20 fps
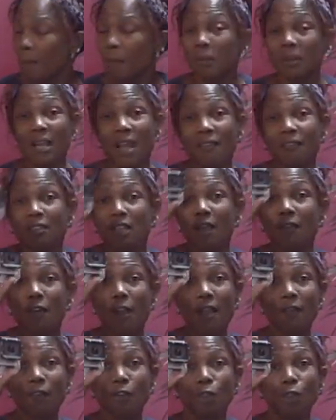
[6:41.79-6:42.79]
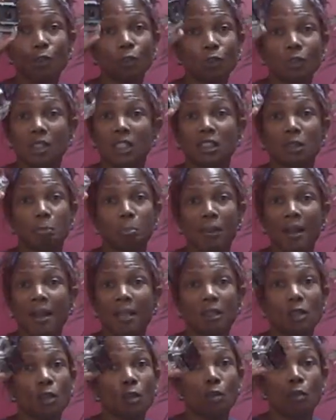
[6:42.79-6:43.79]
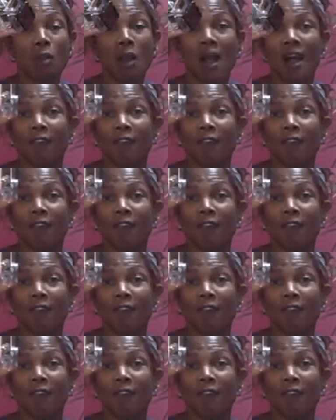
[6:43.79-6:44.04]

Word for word: But I've never ever used it. It's brand new.